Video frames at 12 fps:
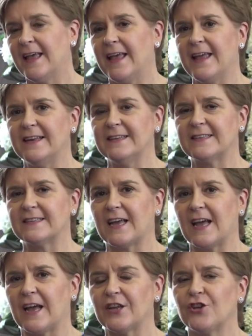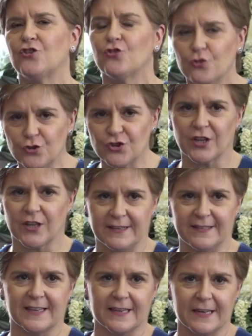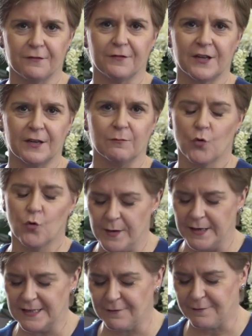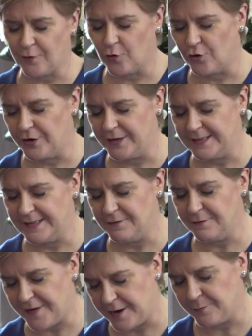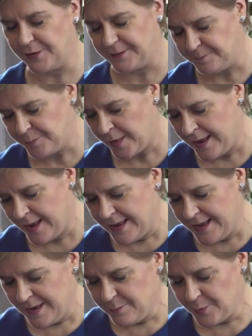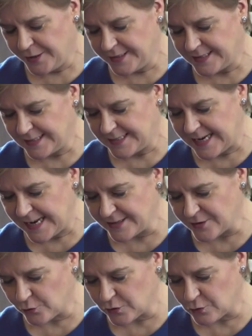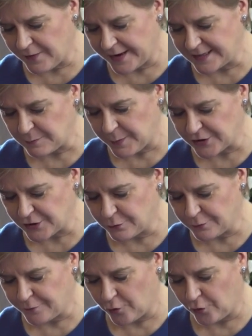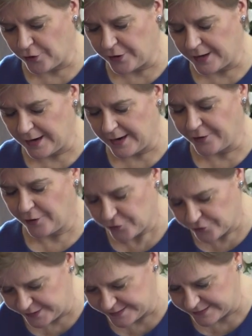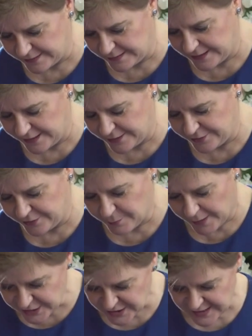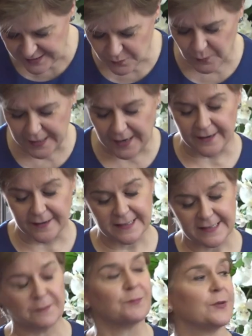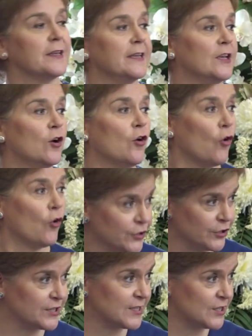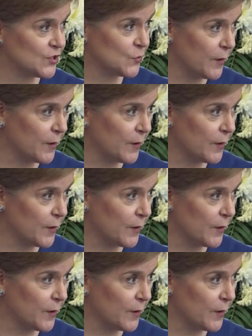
is a hugely significant moment for Dunfermline. But today is also very special for another reason. Your Majesties, we are deeply honoured to